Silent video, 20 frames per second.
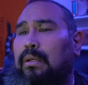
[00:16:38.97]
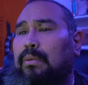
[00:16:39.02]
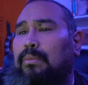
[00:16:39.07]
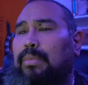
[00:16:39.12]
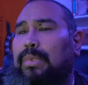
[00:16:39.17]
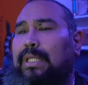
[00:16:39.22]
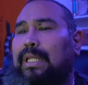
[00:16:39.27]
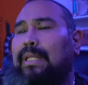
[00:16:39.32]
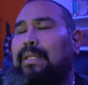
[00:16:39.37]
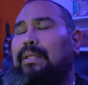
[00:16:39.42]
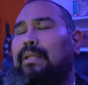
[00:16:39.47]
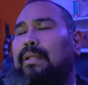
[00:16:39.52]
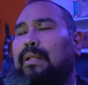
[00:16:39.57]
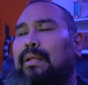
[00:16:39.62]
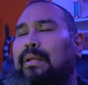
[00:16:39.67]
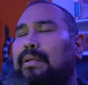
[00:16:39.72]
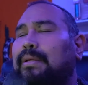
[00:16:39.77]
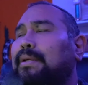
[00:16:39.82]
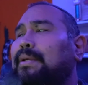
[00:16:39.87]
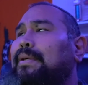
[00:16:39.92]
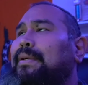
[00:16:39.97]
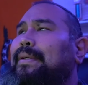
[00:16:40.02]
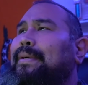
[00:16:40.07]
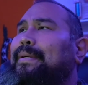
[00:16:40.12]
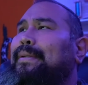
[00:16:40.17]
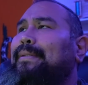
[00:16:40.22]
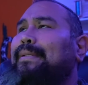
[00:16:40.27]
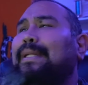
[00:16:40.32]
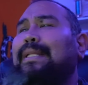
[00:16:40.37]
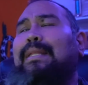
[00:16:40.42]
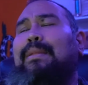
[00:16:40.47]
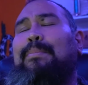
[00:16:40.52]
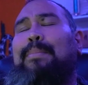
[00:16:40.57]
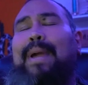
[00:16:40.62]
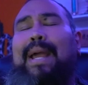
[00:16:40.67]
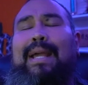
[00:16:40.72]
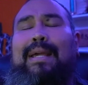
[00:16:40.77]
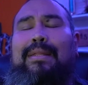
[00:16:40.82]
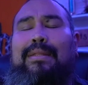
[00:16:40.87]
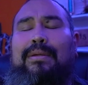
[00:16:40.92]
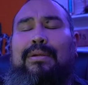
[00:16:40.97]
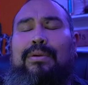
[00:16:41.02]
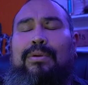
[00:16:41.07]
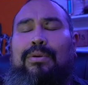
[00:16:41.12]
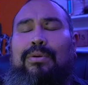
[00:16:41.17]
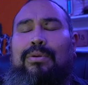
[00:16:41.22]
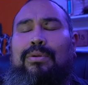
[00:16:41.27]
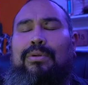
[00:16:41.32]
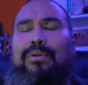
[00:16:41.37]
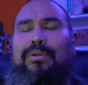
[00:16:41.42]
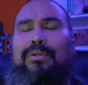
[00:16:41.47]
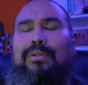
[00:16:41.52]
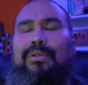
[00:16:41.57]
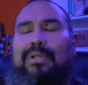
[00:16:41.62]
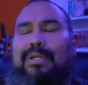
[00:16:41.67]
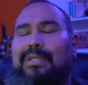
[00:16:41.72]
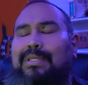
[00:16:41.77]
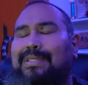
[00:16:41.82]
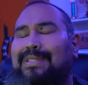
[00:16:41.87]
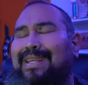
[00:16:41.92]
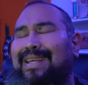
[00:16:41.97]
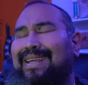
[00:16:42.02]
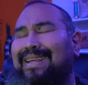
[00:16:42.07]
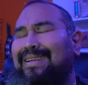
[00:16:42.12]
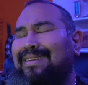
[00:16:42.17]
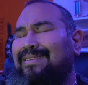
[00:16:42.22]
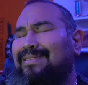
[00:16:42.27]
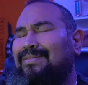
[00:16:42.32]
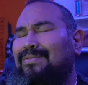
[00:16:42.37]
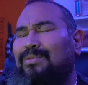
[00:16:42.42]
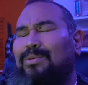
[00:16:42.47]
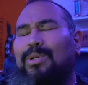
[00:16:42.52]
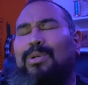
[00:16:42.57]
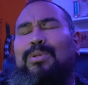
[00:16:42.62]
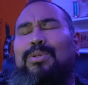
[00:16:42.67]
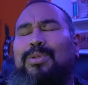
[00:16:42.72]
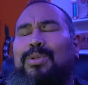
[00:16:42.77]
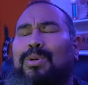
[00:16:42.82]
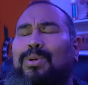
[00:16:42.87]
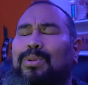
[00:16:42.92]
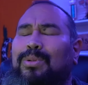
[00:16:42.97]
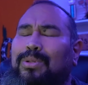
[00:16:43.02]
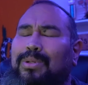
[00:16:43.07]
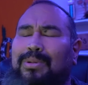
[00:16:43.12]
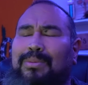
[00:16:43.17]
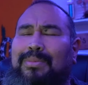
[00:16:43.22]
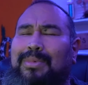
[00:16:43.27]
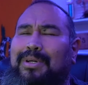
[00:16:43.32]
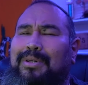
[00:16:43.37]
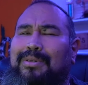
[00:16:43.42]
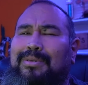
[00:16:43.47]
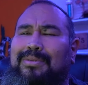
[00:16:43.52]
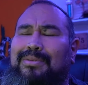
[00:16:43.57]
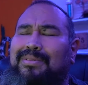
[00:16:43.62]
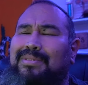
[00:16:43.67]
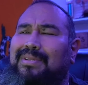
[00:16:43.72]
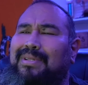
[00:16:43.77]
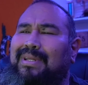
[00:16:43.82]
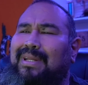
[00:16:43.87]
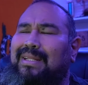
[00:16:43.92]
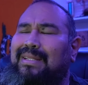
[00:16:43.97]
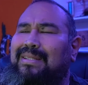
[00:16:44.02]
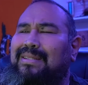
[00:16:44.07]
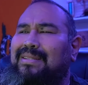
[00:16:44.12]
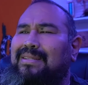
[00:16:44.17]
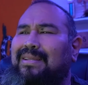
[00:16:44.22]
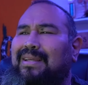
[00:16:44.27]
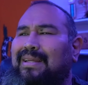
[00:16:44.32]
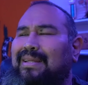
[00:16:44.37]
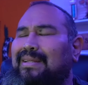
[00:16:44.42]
but then the back of the gold looks like rose gold almost, and I just